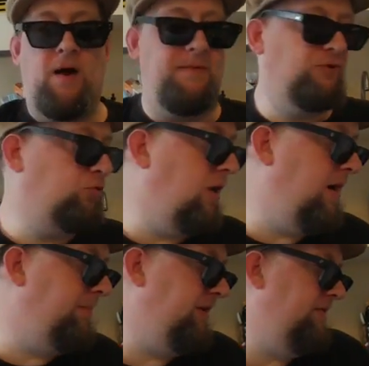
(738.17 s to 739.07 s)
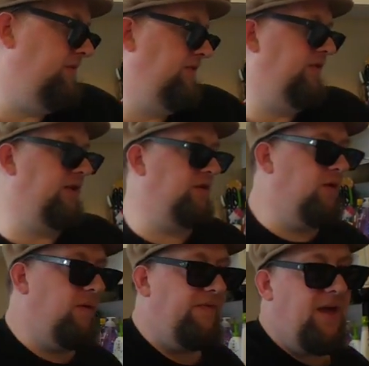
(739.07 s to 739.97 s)
I'm dropping everything. You
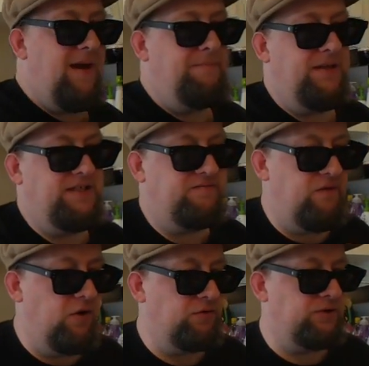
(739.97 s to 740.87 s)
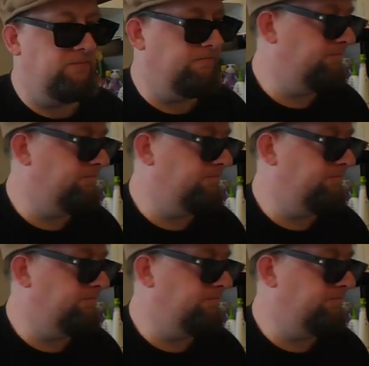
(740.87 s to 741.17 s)
know what that means, folks.